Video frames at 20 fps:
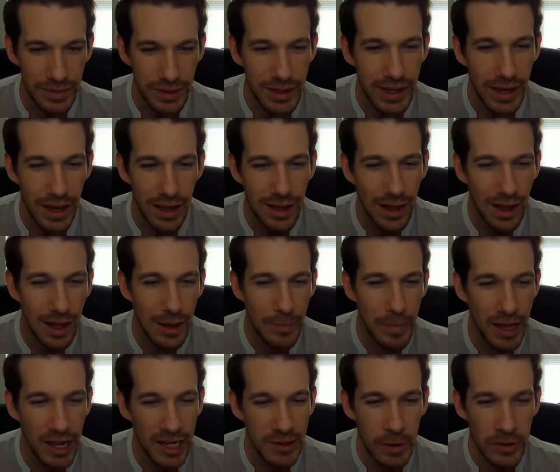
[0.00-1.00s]
Yeah,
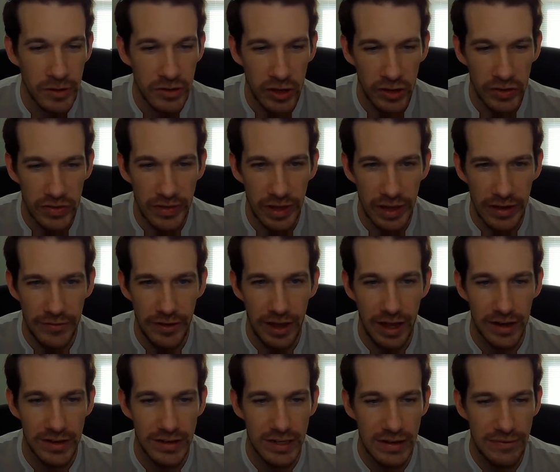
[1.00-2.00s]
Panic Smoke's good stuff
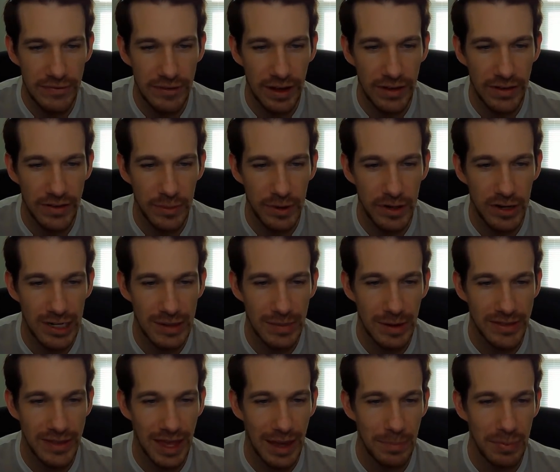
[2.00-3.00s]
on defense. We talked
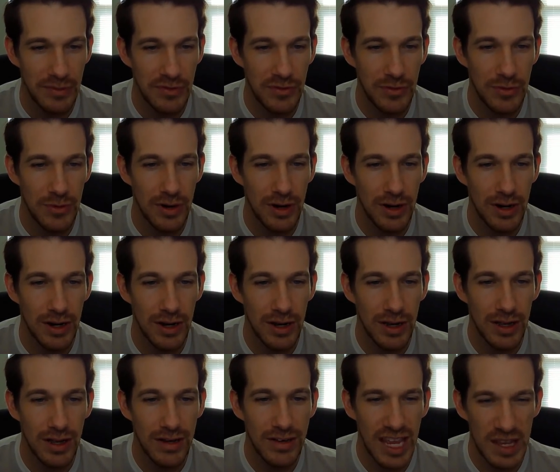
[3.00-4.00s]
about that before.
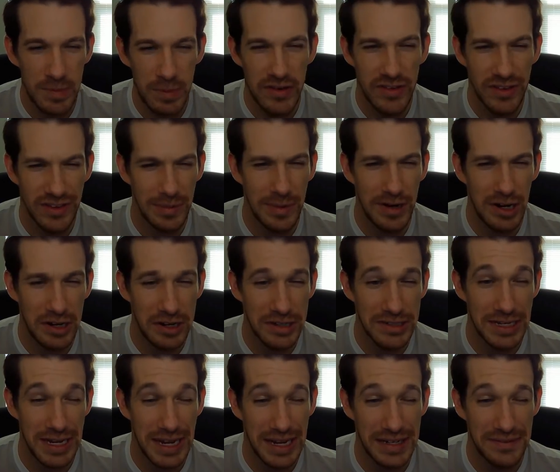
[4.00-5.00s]
Desperation's a little bit
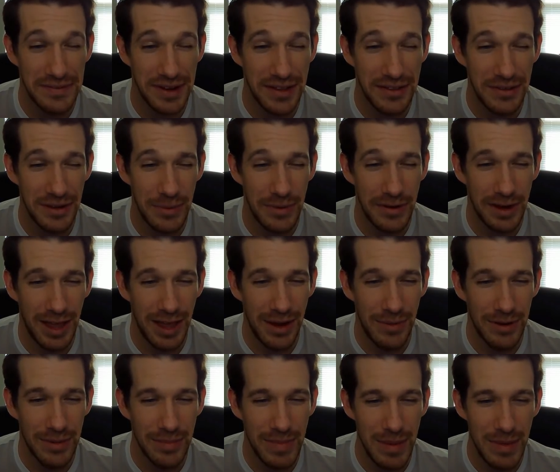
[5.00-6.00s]
hard to activate, so I
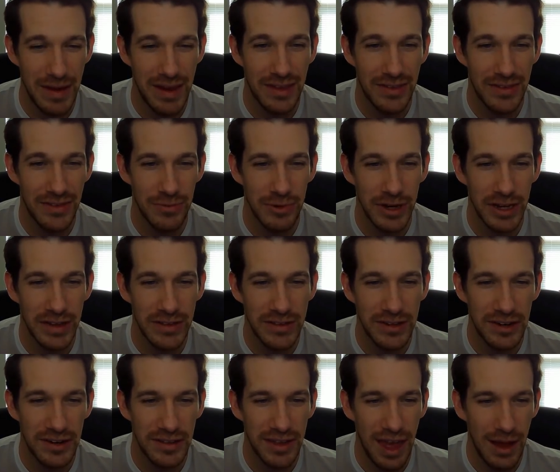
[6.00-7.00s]
would maybe
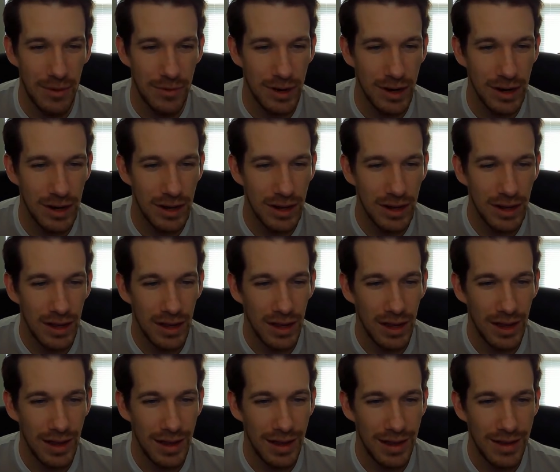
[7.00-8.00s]
reconsider that one.
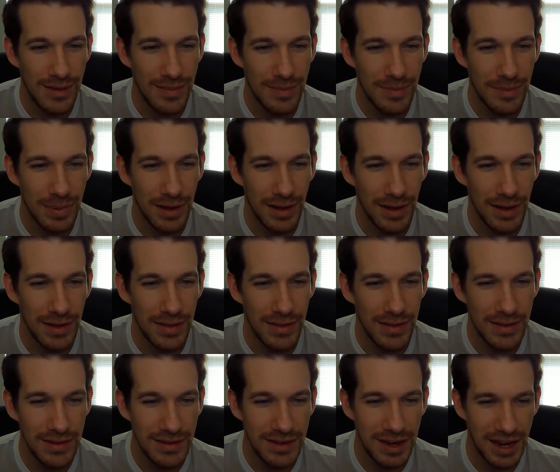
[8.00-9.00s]
But
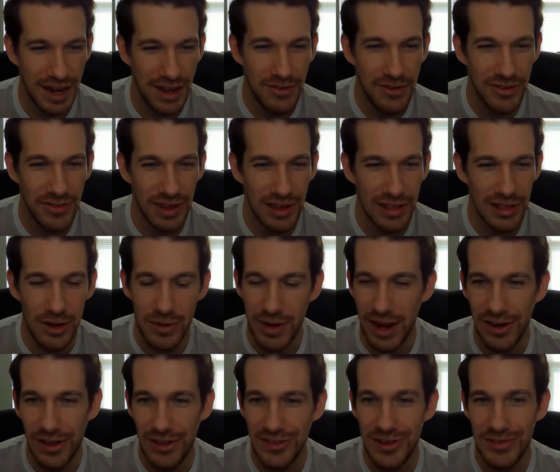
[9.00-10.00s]
this is an interesting loot,
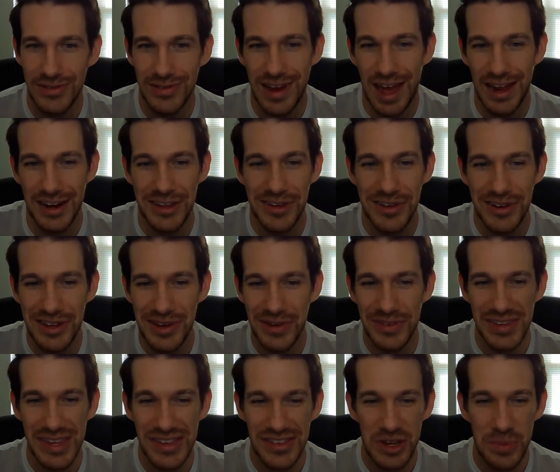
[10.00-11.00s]
and also not a unit you
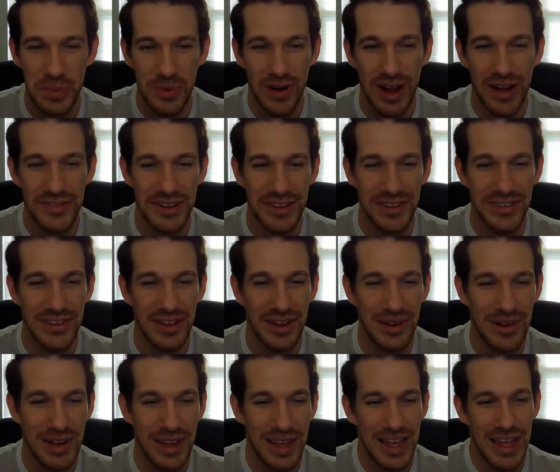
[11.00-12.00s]
see super often.
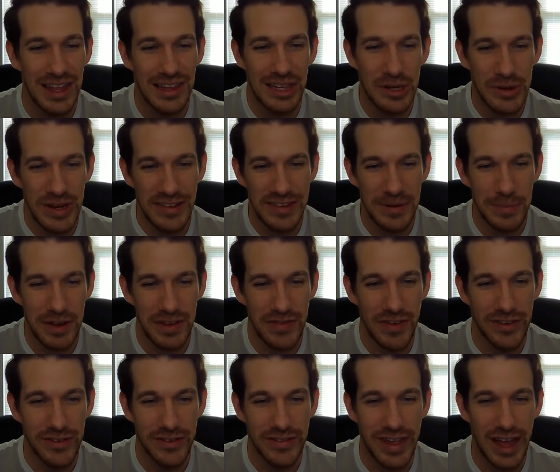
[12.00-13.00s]
So Luke gets a bunch of
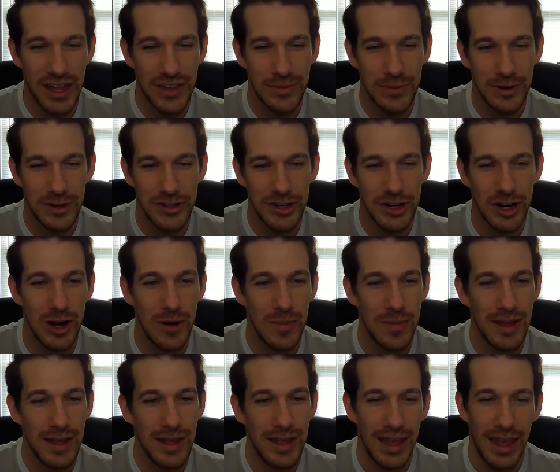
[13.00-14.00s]
extra stats from her
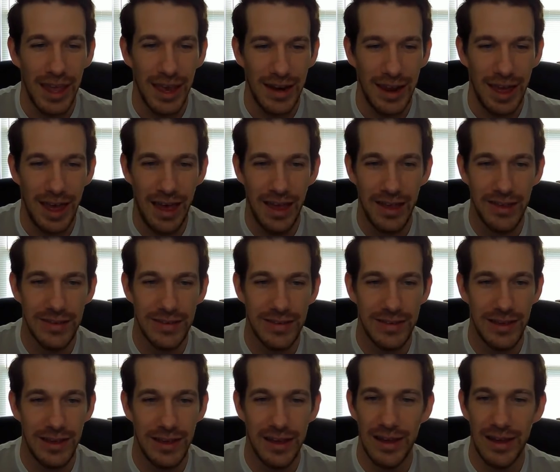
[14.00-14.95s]
tome, and has